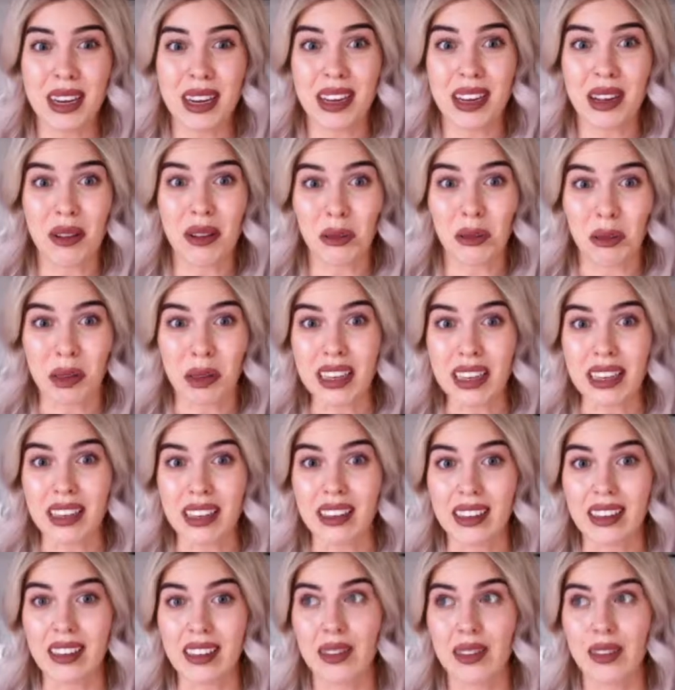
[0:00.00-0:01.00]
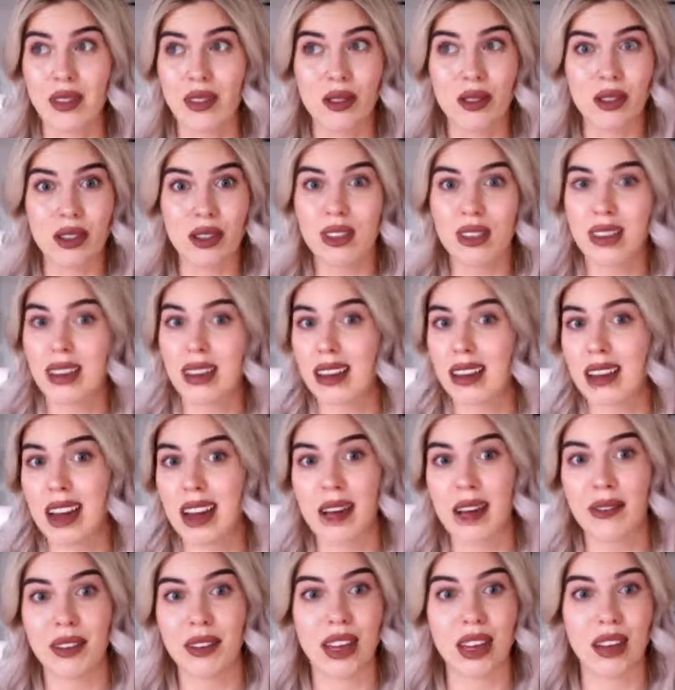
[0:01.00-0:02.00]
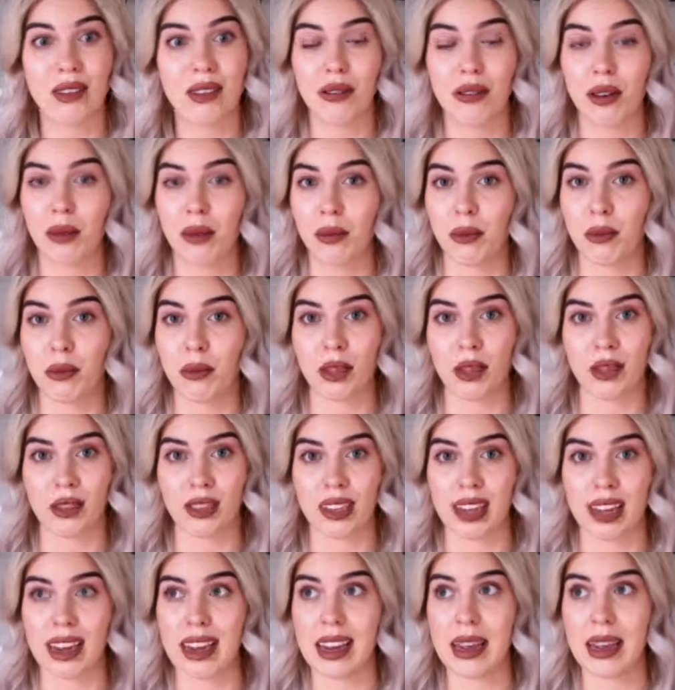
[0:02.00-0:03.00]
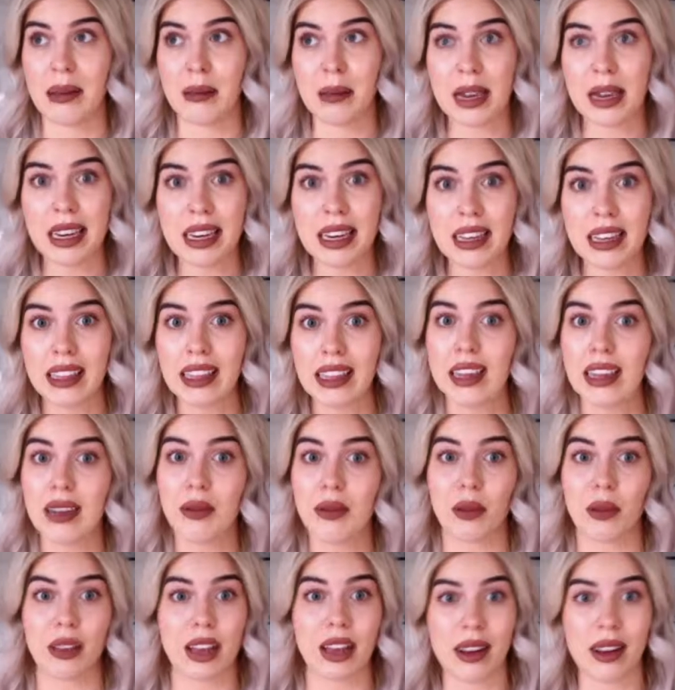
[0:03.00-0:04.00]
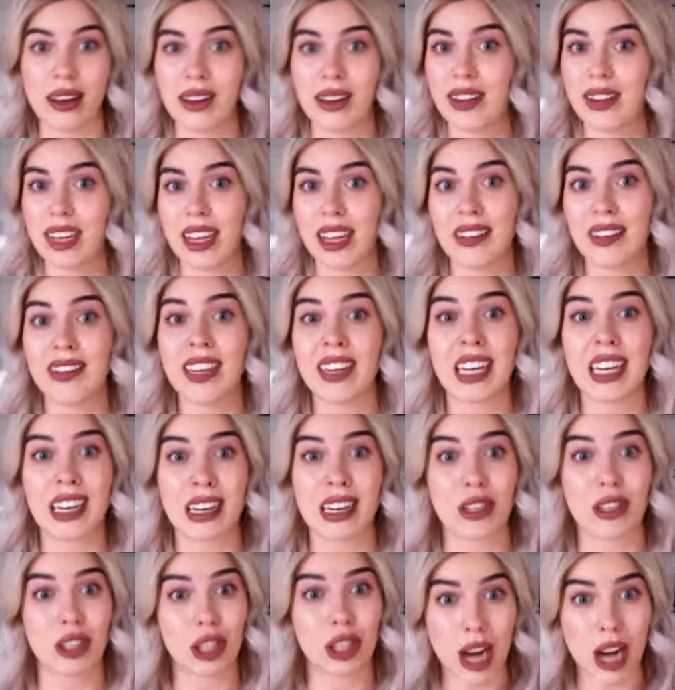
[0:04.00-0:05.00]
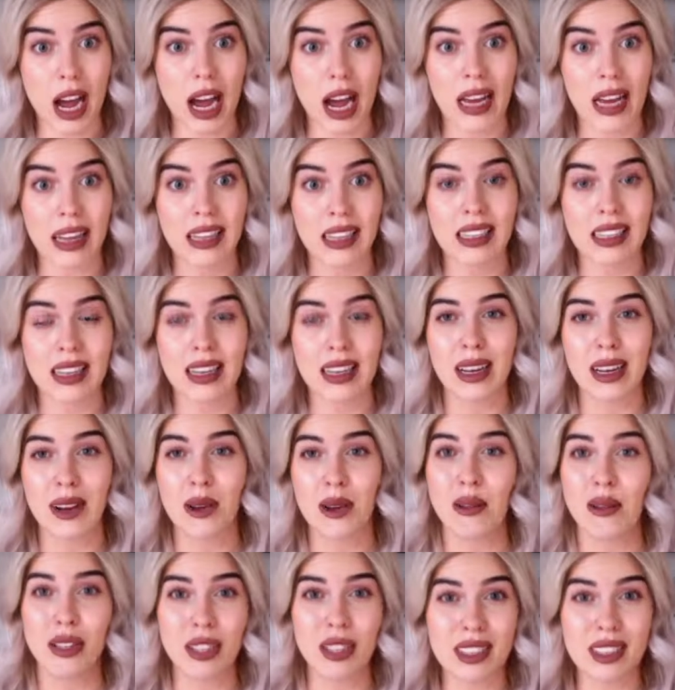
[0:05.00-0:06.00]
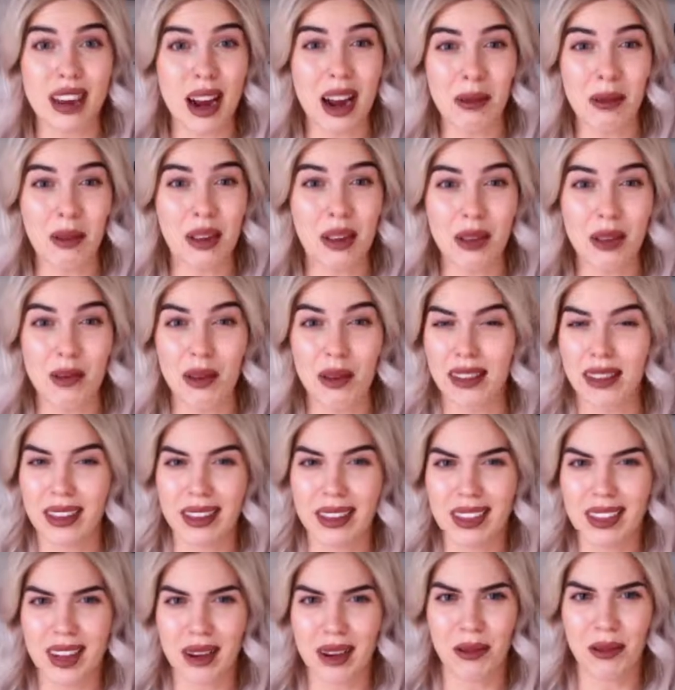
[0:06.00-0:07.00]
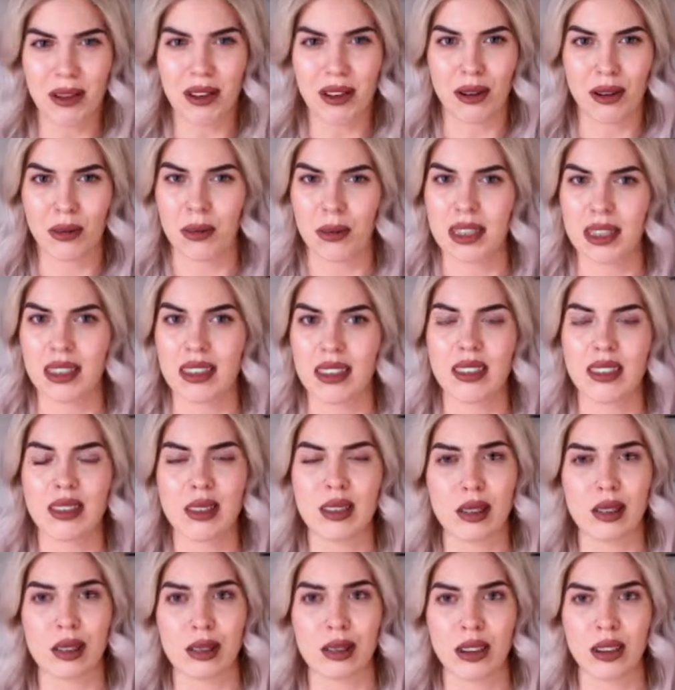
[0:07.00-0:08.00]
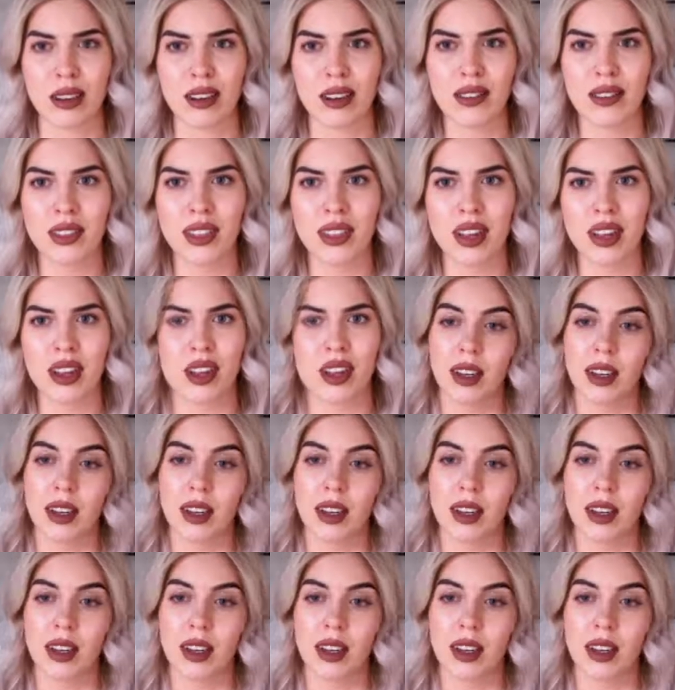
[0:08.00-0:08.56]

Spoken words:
can read. They're just going to navigate from your site immediately without even giving it a shot, which is not what you want. That's not what your business deserves.